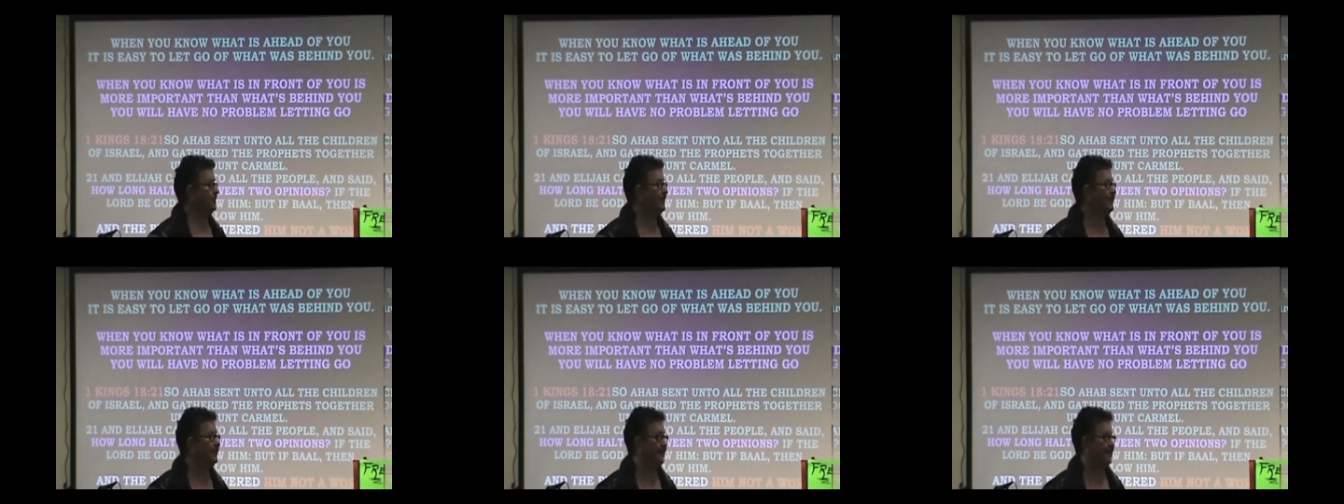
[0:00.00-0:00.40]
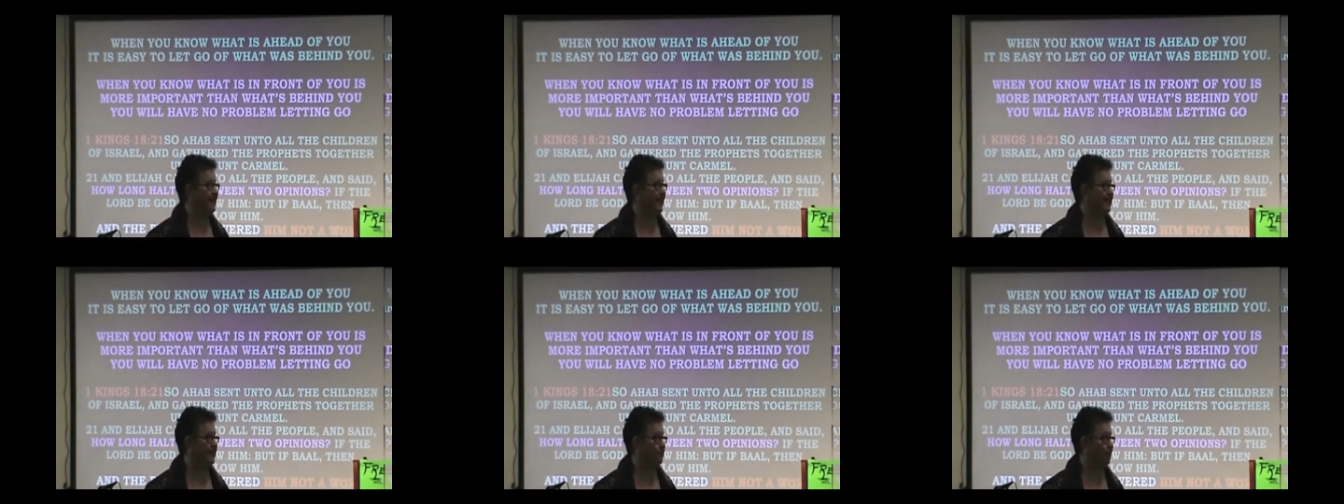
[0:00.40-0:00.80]
need it
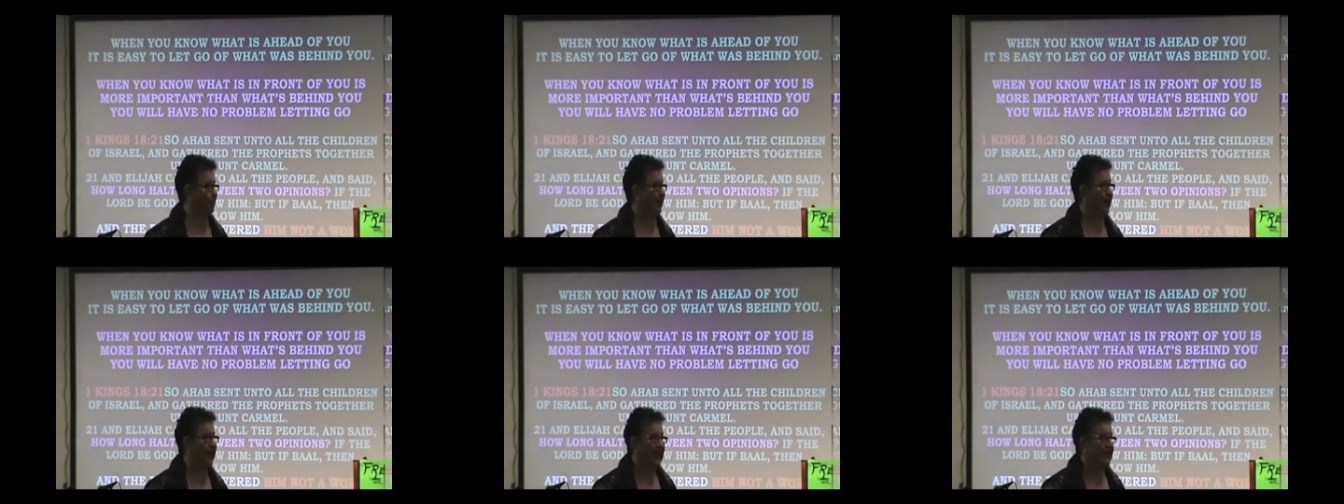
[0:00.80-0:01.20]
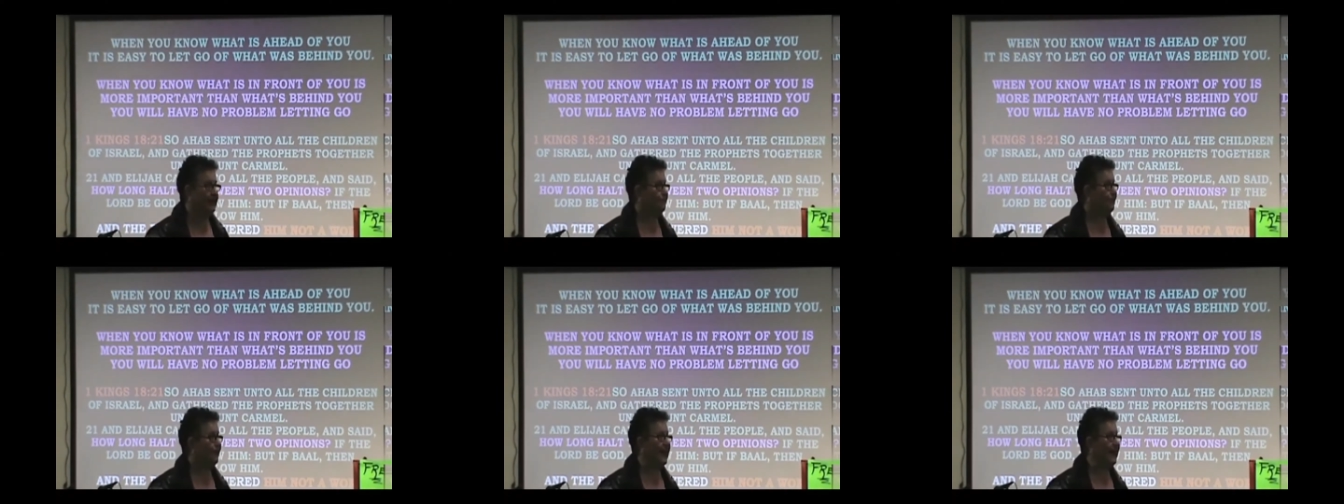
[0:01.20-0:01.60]
anymore.
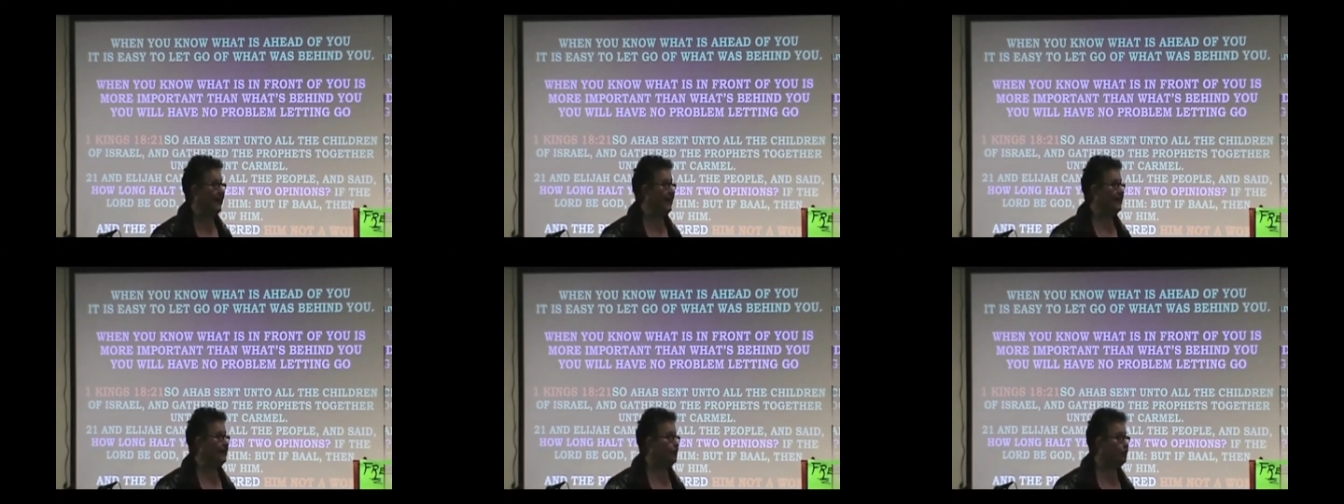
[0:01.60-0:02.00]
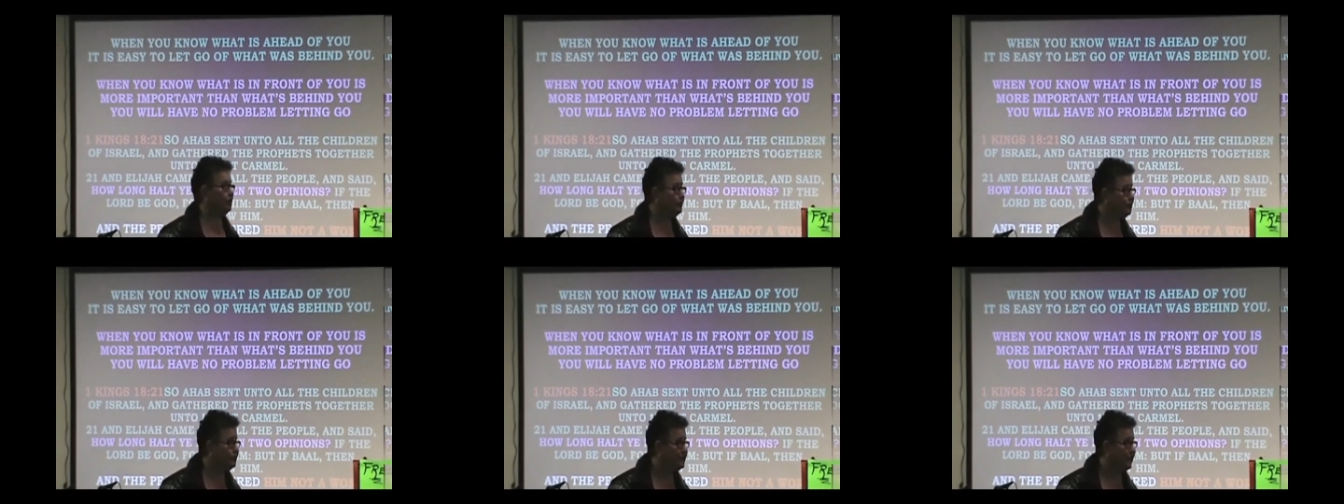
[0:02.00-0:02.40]
If I ain't
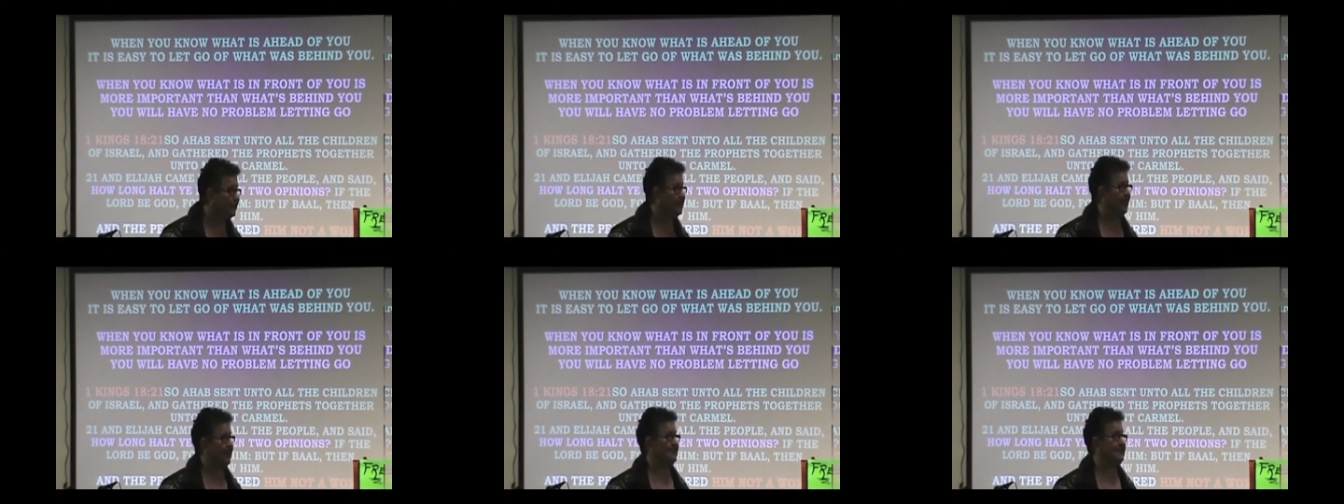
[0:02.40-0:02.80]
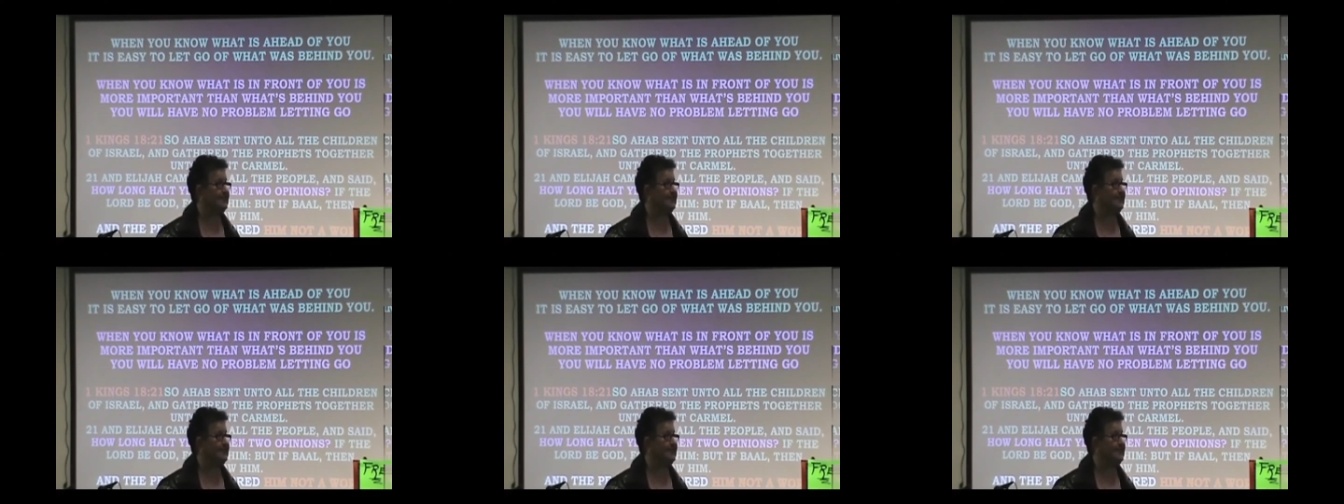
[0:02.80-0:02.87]
used it in